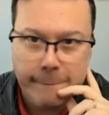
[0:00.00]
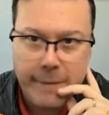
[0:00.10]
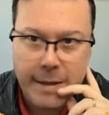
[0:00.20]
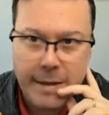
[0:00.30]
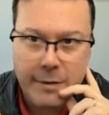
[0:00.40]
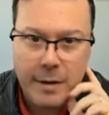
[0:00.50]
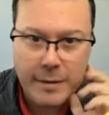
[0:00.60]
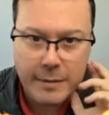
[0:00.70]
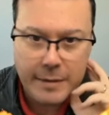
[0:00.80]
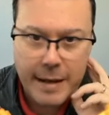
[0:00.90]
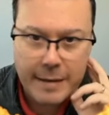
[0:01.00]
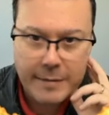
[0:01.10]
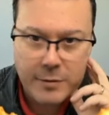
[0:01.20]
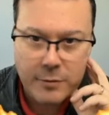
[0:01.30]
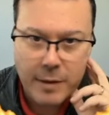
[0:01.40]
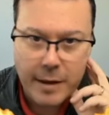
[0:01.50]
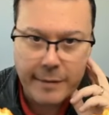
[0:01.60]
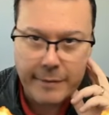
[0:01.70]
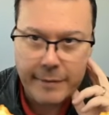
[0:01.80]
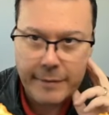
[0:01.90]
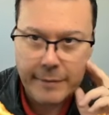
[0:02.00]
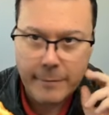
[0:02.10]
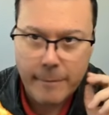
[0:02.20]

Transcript: And I get 2 cards.